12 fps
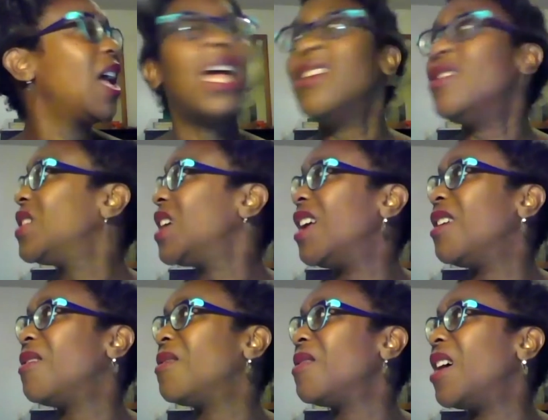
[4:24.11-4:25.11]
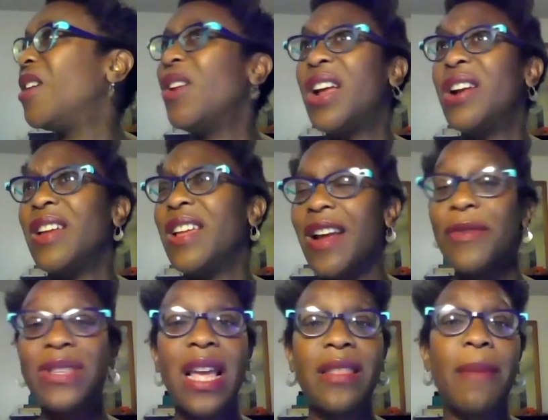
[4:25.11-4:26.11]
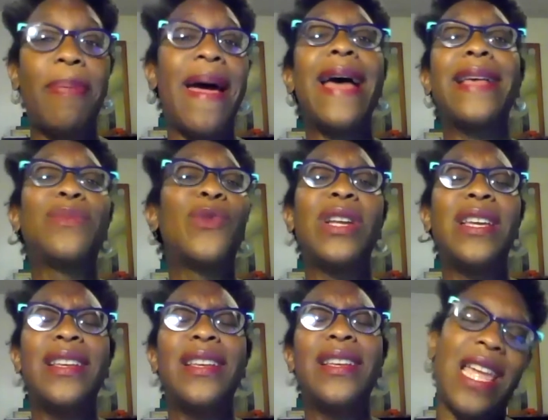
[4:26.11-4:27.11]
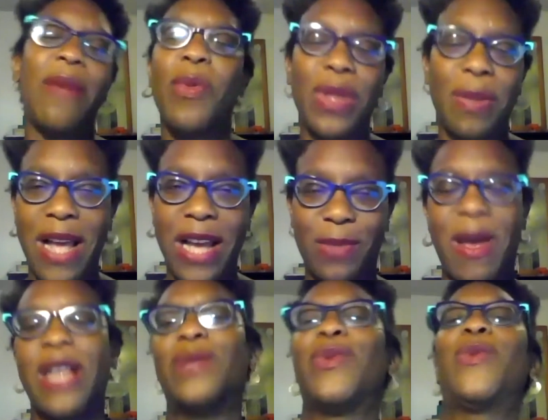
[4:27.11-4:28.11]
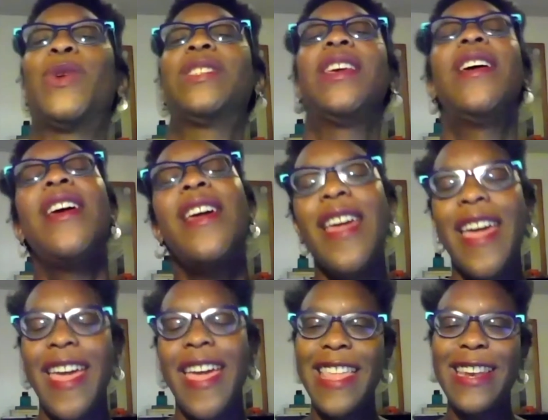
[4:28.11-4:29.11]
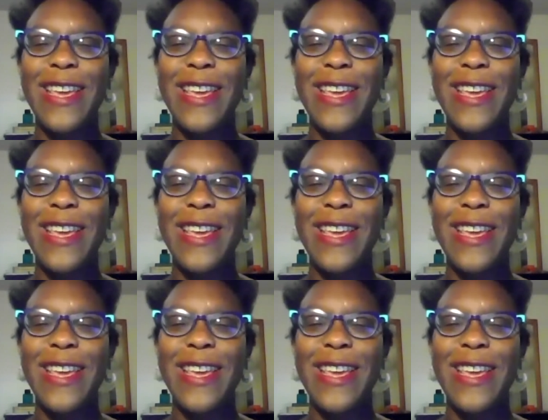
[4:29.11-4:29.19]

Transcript: I don't know how to, and I was like, the password is, and I can't remember what the password was. And